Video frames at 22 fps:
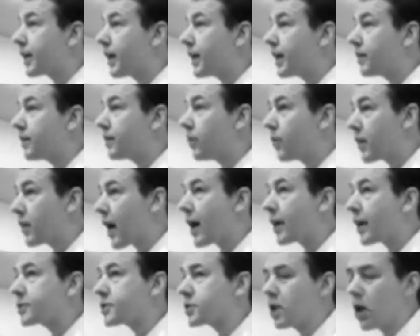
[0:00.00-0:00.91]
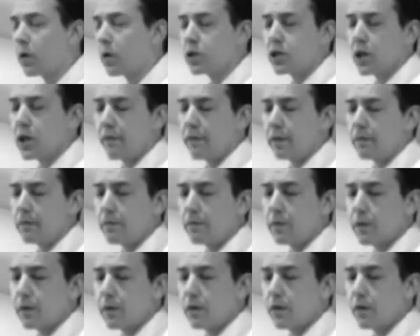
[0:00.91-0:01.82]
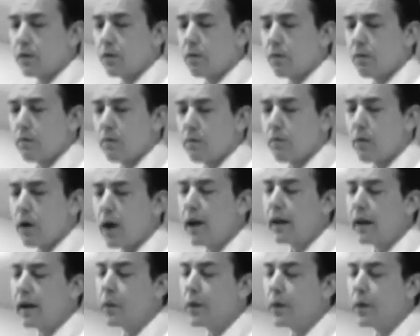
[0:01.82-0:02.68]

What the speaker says: it without a snow shovel. Really,